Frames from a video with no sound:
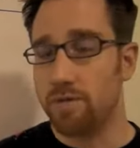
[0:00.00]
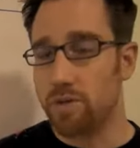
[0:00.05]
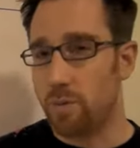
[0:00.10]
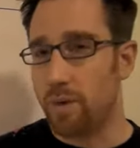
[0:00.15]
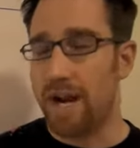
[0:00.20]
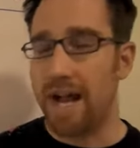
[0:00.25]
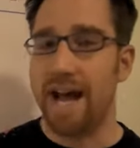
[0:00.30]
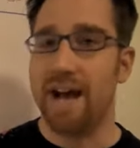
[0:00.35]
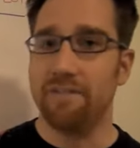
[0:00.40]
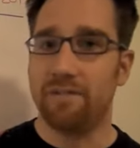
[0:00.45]
so
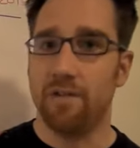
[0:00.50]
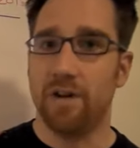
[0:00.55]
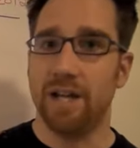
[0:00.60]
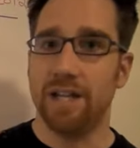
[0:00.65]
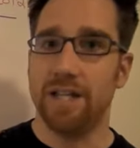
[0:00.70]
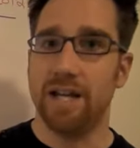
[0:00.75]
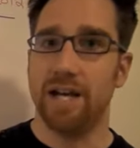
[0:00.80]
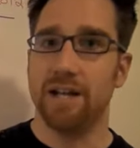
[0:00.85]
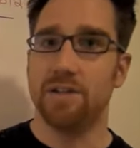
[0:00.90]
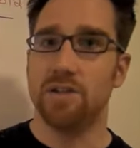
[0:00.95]
we're halfway
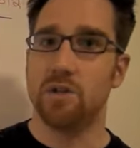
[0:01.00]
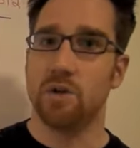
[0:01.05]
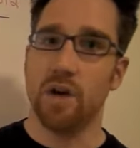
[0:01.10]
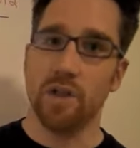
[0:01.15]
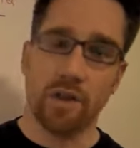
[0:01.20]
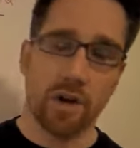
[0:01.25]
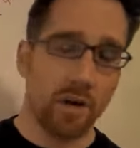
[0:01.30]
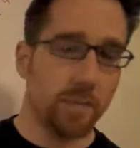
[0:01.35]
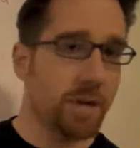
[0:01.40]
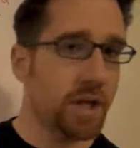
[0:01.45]
done, so I
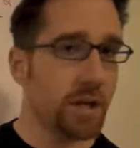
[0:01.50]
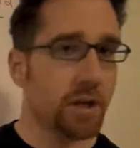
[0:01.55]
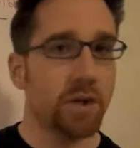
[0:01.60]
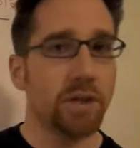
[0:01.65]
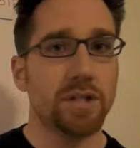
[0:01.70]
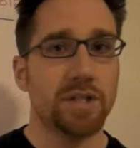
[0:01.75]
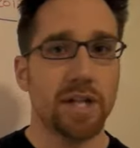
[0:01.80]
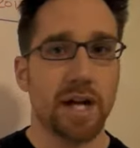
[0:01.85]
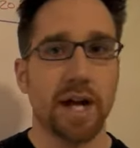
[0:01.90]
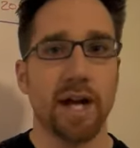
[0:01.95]
thought it'd be a
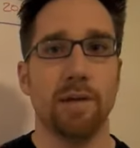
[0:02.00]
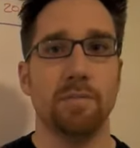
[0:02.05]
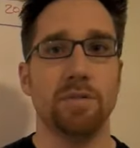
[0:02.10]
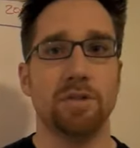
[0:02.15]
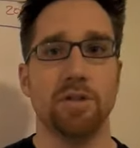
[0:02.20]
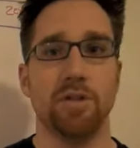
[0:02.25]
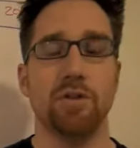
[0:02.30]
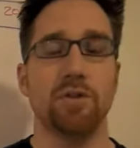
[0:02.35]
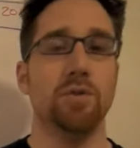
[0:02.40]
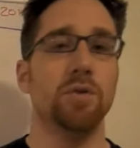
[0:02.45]
good time
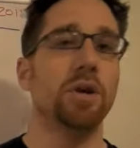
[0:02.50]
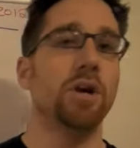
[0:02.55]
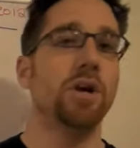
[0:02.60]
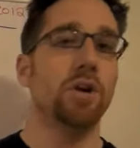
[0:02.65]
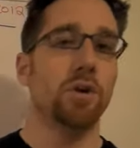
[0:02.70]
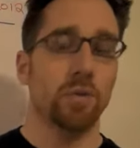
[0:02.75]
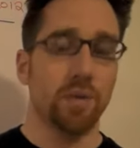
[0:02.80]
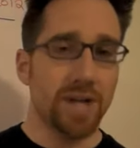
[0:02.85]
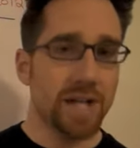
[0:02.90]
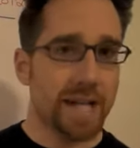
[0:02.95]
to
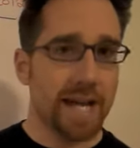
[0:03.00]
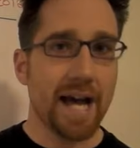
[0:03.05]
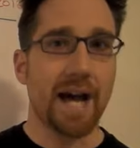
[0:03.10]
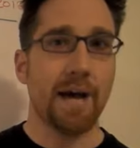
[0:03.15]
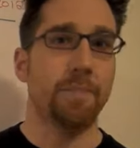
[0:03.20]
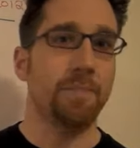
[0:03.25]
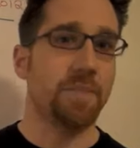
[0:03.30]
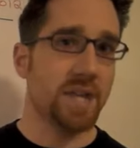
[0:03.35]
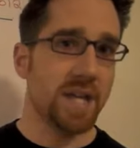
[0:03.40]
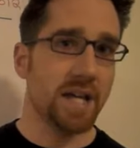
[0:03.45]

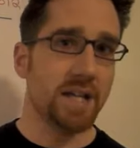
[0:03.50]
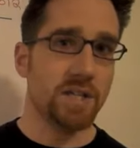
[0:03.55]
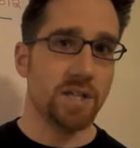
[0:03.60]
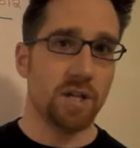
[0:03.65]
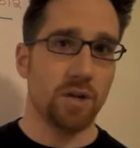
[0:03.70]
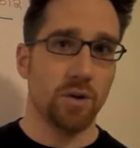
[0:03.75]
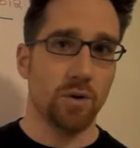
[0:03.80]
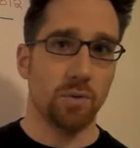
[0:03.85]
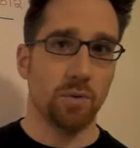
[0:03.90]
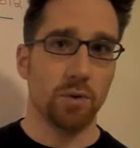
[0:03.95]
recap the
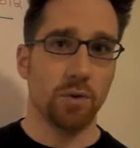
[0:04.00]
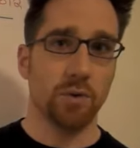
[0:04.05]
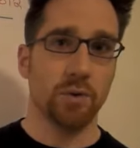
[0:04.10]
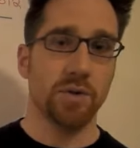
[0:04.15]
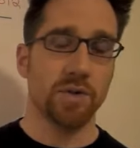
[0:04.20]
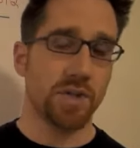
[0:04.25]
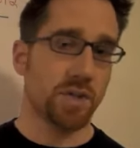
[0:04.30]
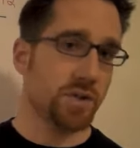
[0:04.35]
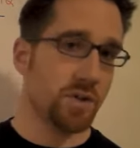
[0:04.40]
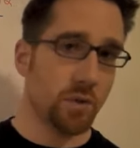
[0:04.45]
SEO
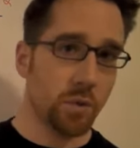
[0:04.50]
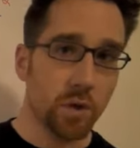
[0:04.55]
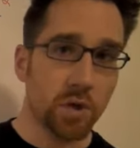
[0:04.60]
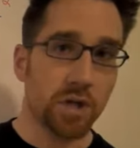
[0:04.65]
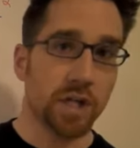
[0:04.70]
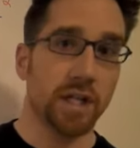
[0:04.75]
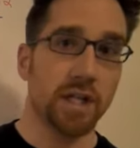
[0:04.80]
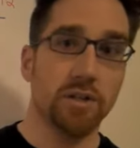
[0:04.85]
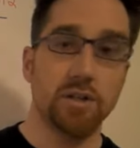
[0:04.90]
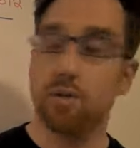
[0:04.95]
rules as they're
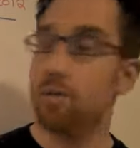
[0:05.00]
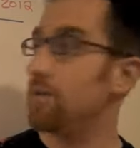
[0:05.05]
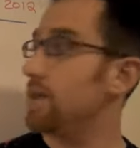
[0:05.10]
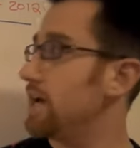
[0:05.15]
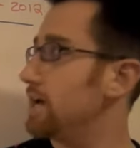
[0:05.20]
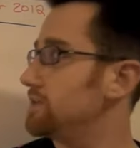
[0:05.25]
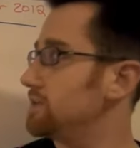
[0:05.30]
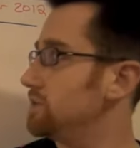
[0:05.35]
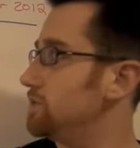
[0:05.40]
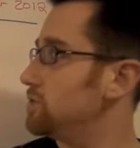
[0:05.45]
working in
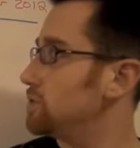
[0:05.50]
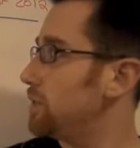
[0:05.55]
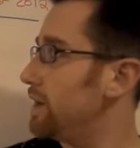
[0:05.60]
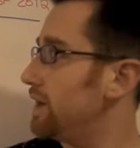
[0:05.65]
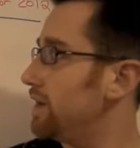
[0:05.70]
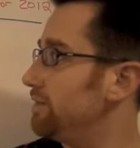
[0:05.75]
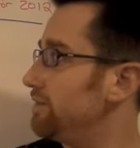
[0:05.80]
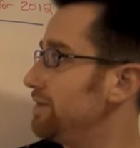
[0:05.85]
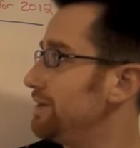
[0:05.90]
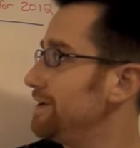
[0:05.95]

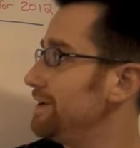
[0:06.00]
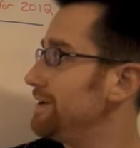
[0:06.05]
2012.